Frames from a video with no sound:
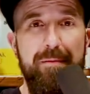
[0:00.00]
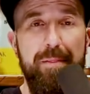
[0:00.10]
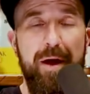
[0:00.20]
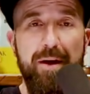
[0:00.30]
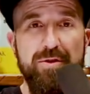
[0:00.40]

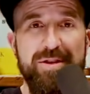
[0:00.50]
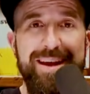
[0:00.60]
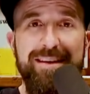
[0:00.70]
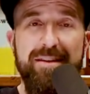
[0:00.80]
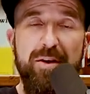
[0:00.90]
Now, I
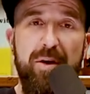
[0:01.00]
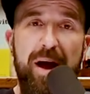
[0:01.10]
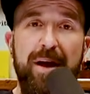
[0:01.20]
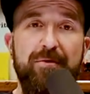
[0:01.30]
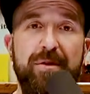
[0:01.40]
understand that there are
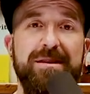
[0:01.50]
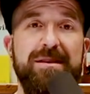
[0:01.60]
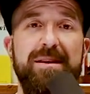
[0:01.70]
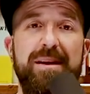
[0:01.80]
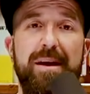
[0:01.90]

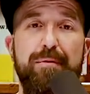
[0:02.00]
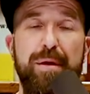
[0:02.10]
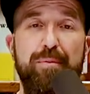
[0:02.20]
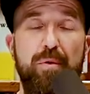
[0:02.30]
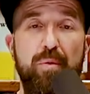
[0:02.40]
high-risk
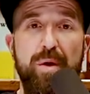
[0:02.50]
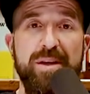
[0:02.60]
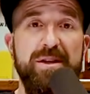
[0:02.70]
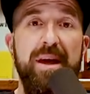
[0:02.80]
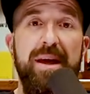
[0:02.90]
people,
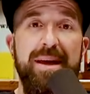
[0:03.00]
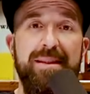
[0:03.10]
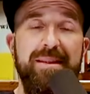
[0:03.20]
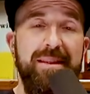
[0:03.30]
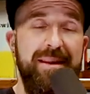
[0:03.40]
which
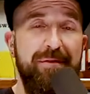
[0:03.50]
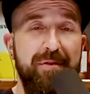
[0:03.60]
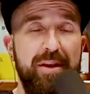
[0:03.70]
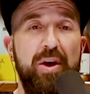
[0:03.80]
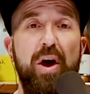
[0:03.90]

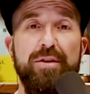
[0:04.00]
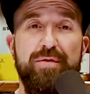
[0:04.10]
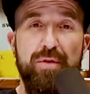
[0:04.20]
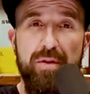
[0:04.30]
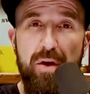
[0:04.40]
definitely cause
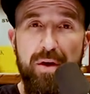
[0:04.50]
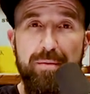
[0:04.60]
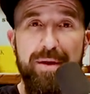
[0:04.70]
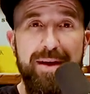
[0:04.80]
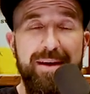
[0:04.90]
for
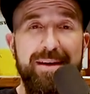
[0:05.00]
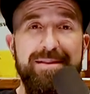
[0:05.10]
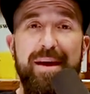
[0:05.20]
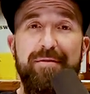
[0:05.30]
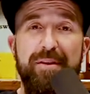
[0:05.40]
alarm,
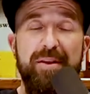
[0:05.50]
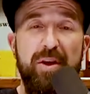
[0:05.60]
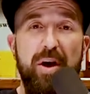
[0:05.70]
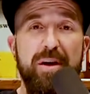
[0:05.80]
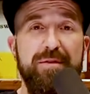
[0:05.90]
definitely
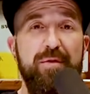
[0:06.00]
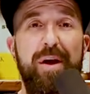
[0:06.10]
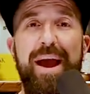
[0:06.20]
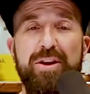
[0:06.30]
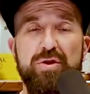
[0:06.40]
cause
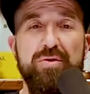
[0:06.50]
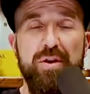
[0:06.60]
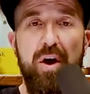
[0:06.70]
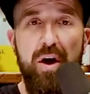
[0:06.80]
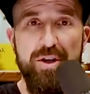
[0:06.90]
for extra
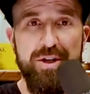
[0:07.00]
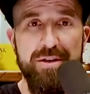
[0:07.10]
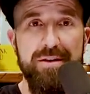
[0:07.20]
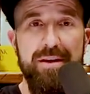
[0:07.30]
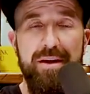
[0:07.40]

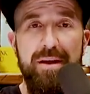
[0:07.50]
caution.